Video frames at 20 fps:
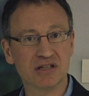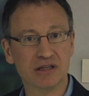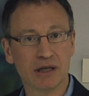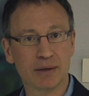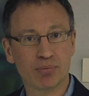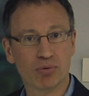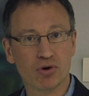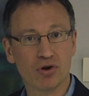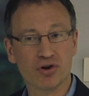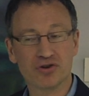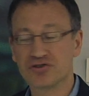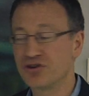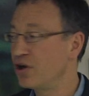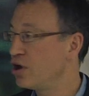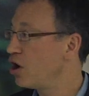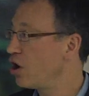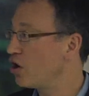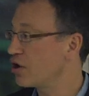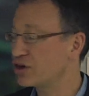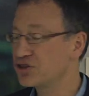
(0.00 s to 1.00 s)
and liberals
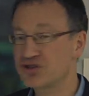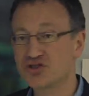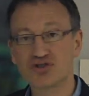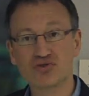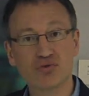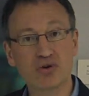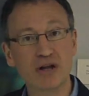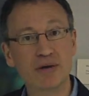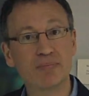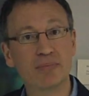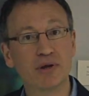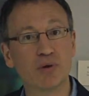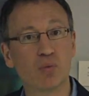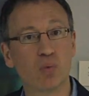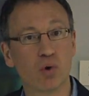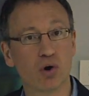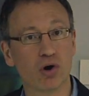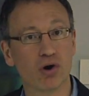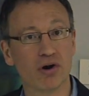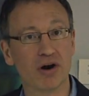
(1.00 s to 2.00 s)
are extremely
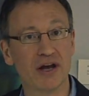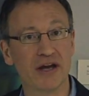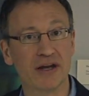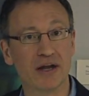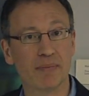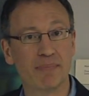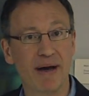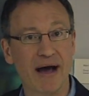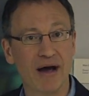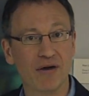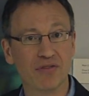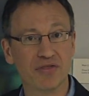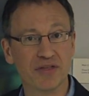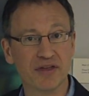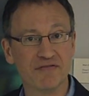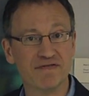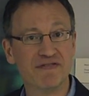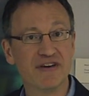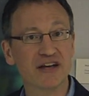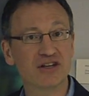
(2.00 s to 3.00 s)
worried about the
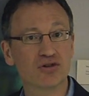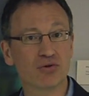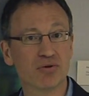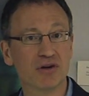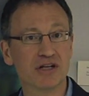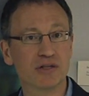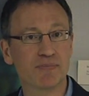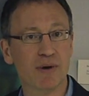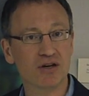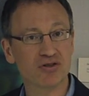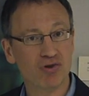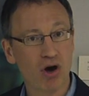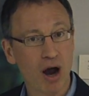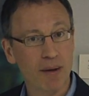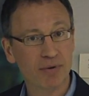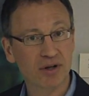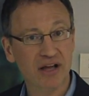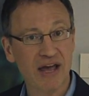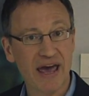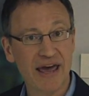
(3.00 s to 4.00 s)
victories by
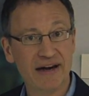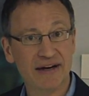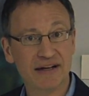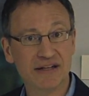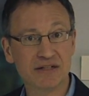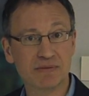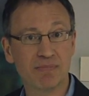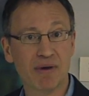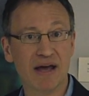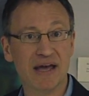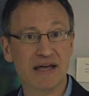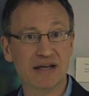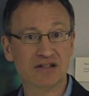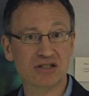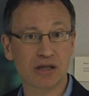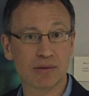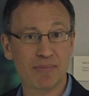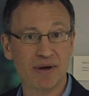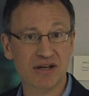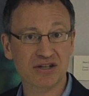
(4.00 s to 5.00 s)
tribal candidates and by
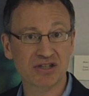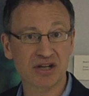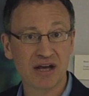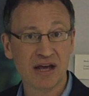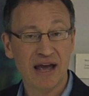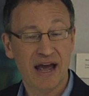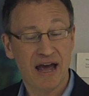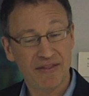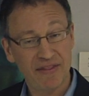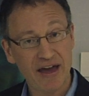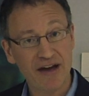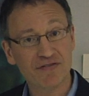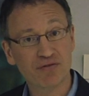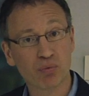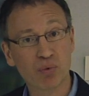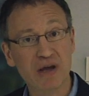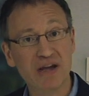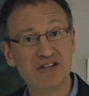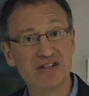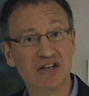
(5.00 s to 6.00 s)
Islamists, and they have
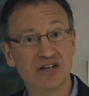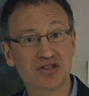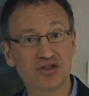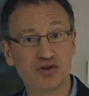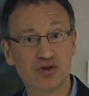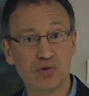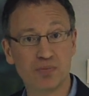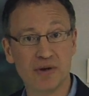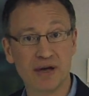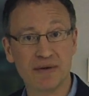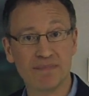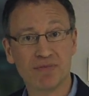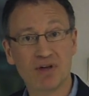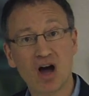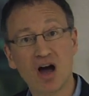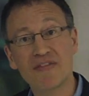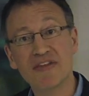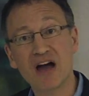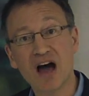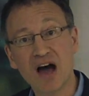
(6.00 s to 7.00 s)
reason to be.
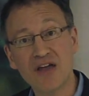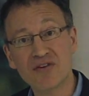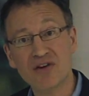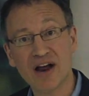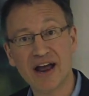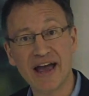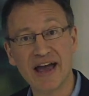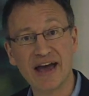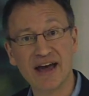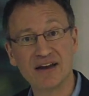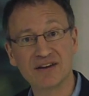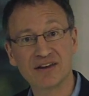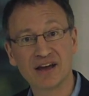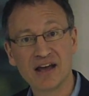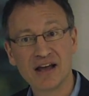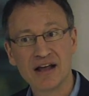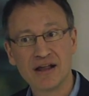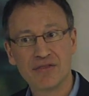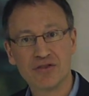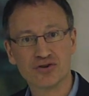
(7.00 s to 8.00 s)
On the other hand,
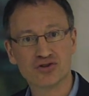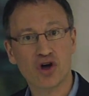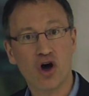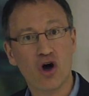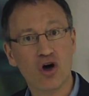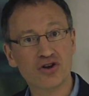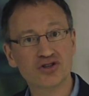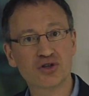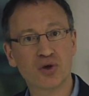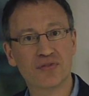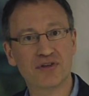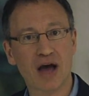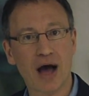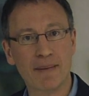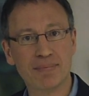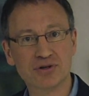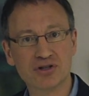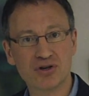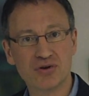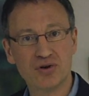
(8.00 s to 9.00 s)
there's also the
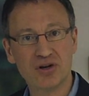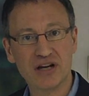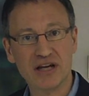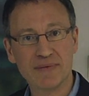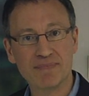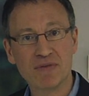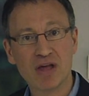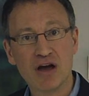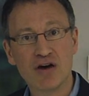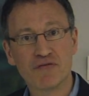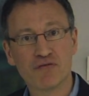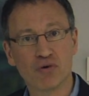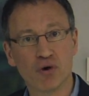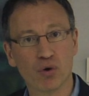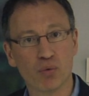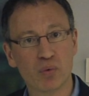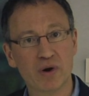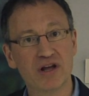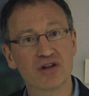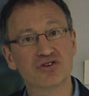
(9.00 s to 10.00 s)
opportunity for
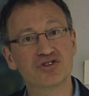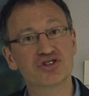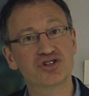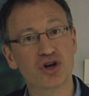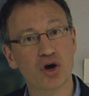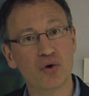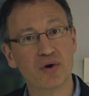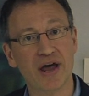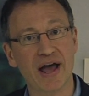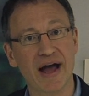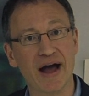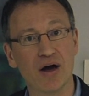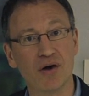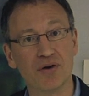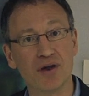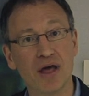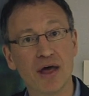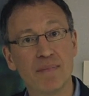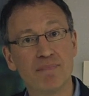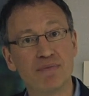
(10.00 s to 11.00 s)
a real showdown
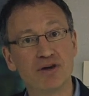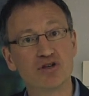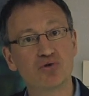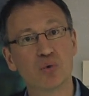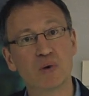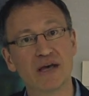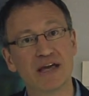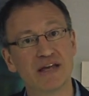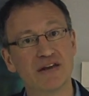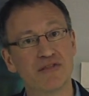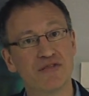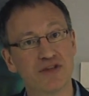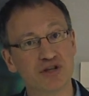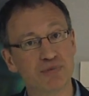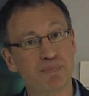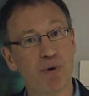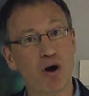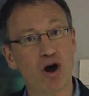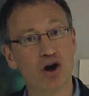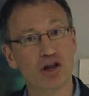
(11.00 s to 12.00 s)
between this
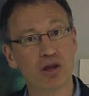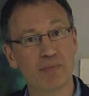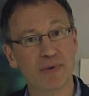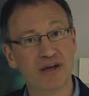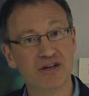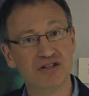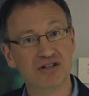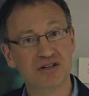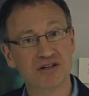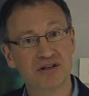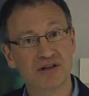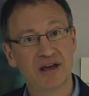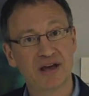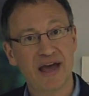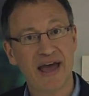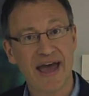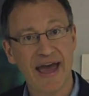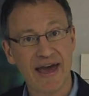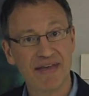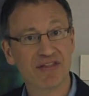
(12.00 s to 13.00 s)
parliament
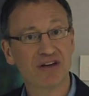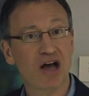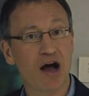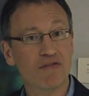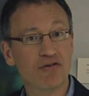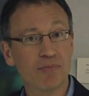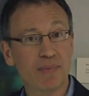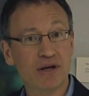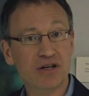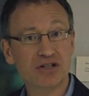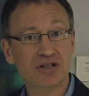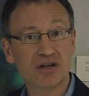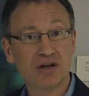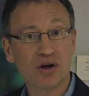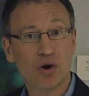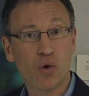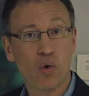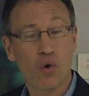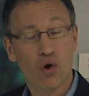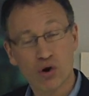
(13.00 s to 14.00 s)
and the government,
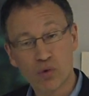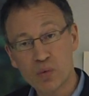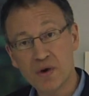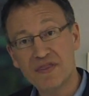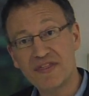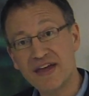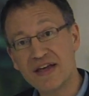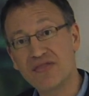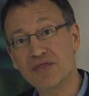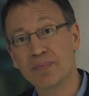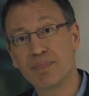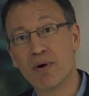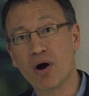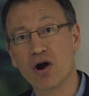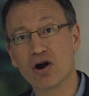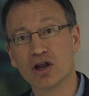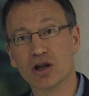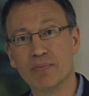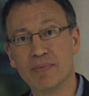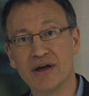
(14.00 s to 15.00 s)
or within the
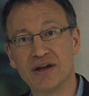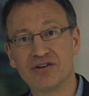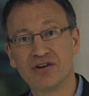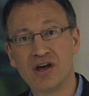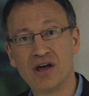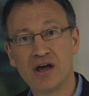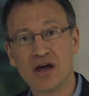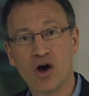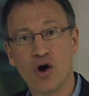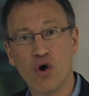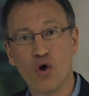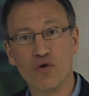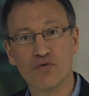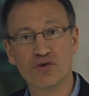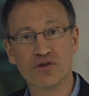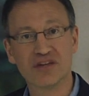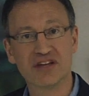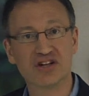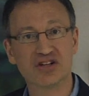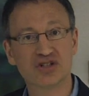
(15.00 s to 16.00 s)
parliament,
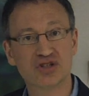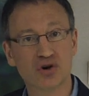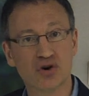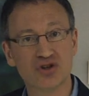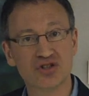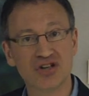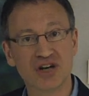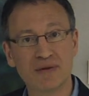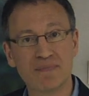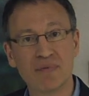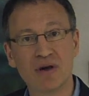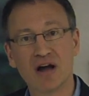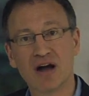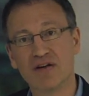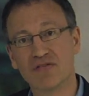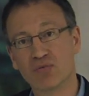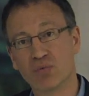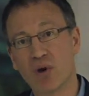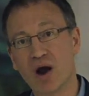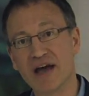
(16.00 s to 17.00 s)
over the assertion
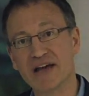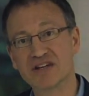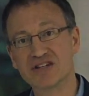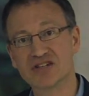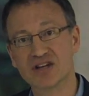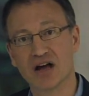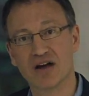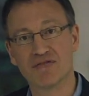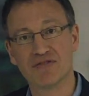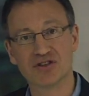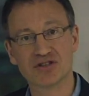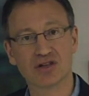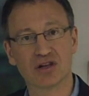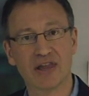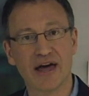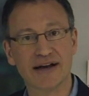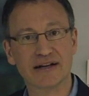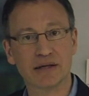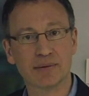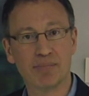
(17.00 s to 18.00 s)
of rights of this
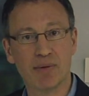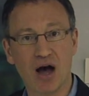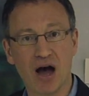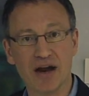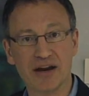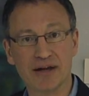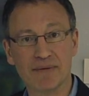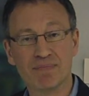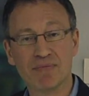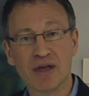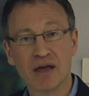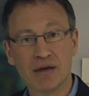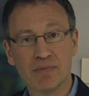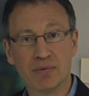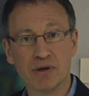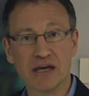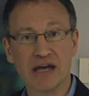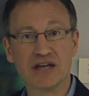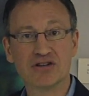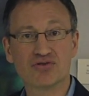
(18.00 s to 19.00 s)
elected body.
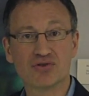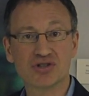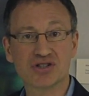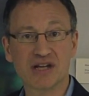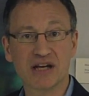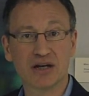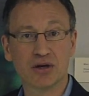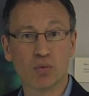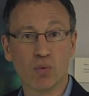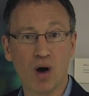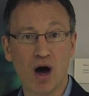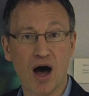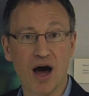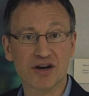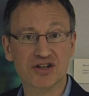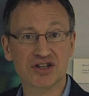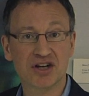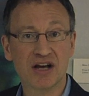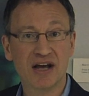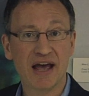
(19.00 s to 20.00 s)
It'll be interesting to
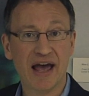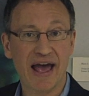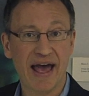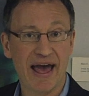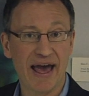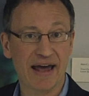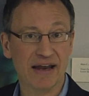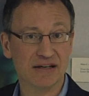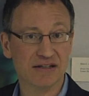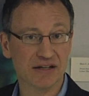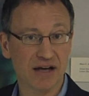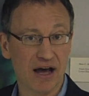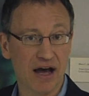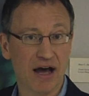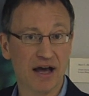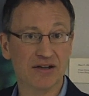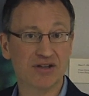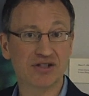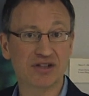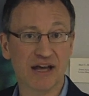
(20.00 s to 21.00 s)
watch. And
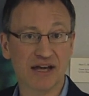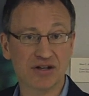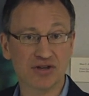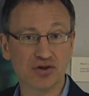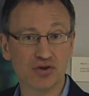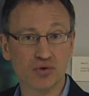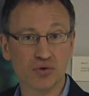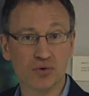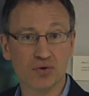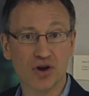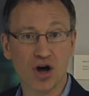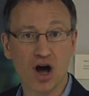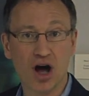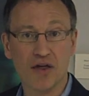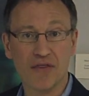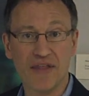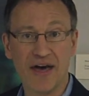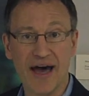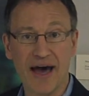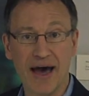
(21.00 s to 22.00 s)
stay tuned
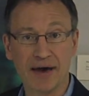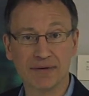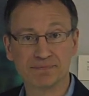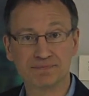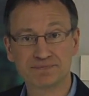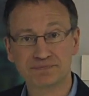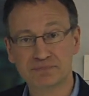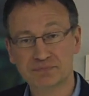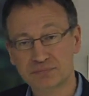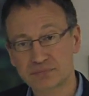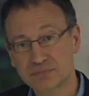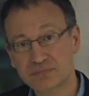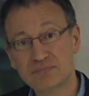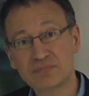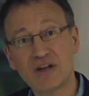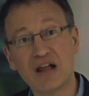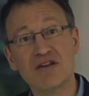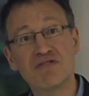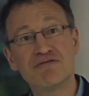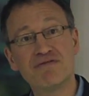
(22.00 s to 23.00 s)
on that.
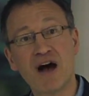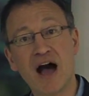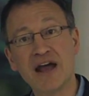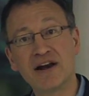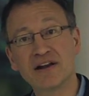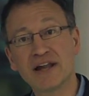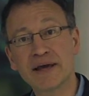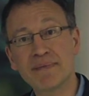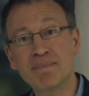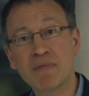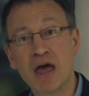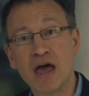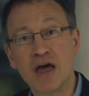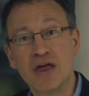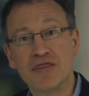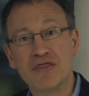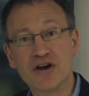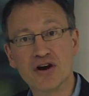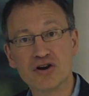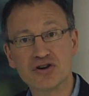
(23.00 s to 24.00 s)
Finally,
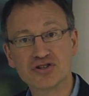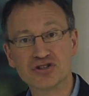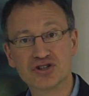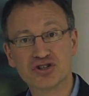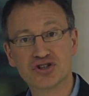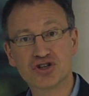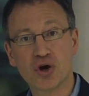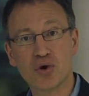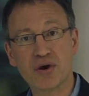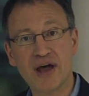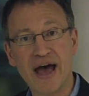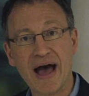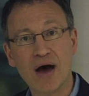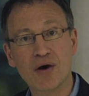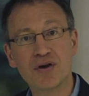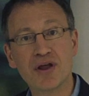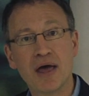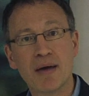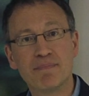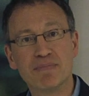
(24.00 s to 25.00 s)
there's the
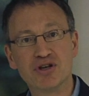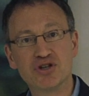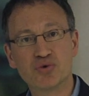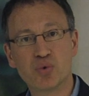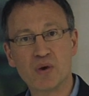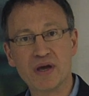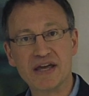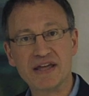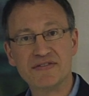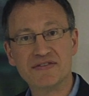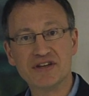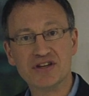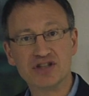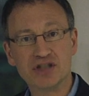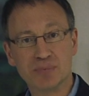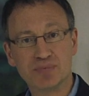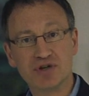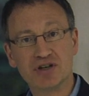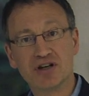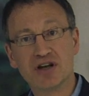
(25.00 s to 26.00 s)
showdown between the
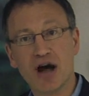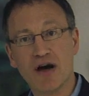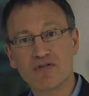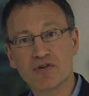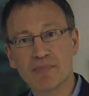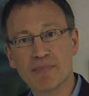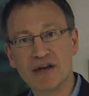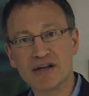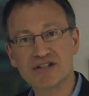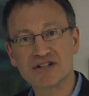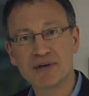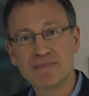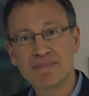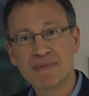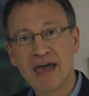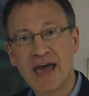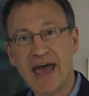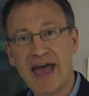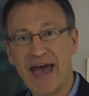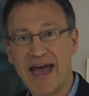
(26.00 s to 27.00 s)
Egyptian government
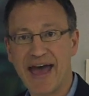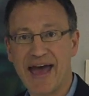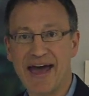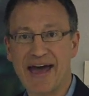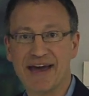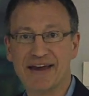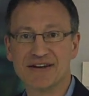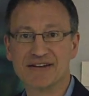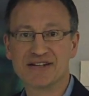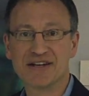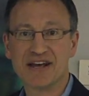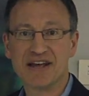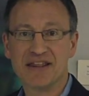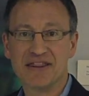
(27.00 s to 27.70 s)
and